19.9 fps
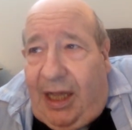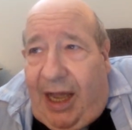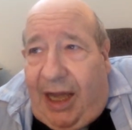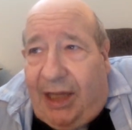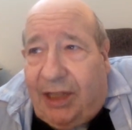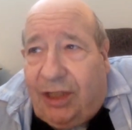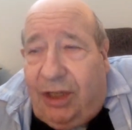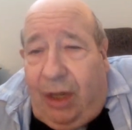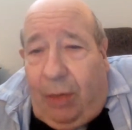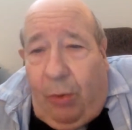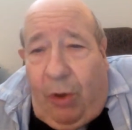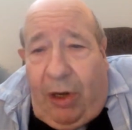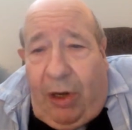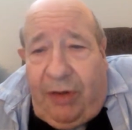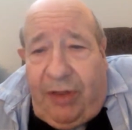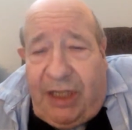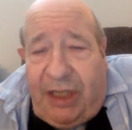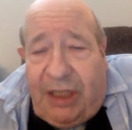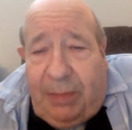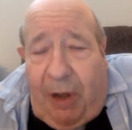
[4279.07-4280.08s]
actually, on one
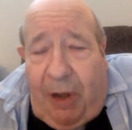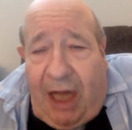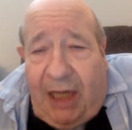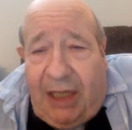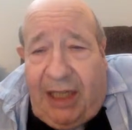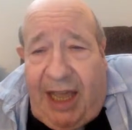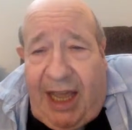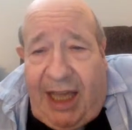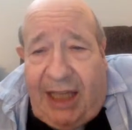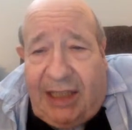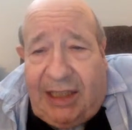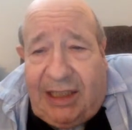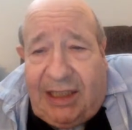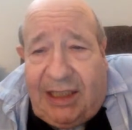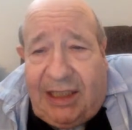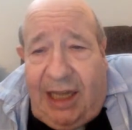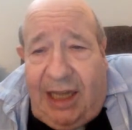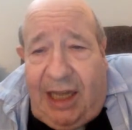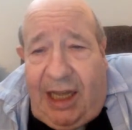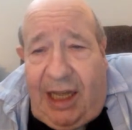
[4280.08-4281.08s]
of these
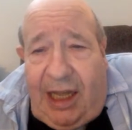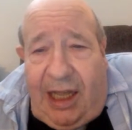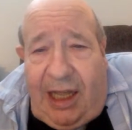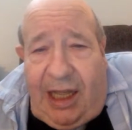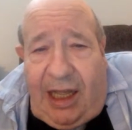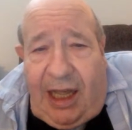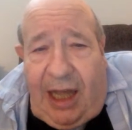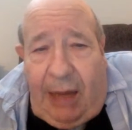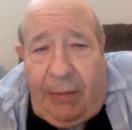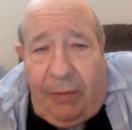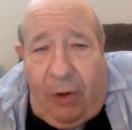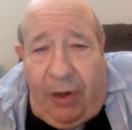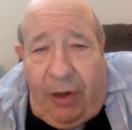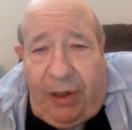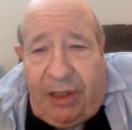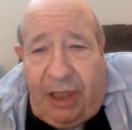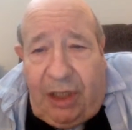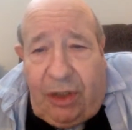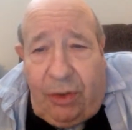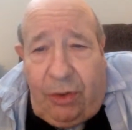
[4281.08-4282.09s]
podcasts, I'm
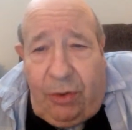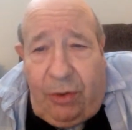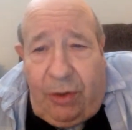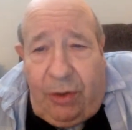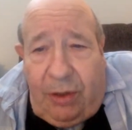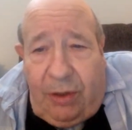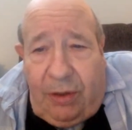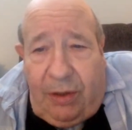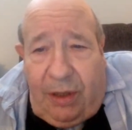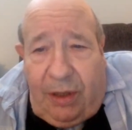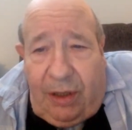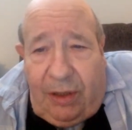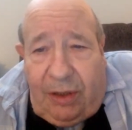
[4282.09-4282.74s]
going to do a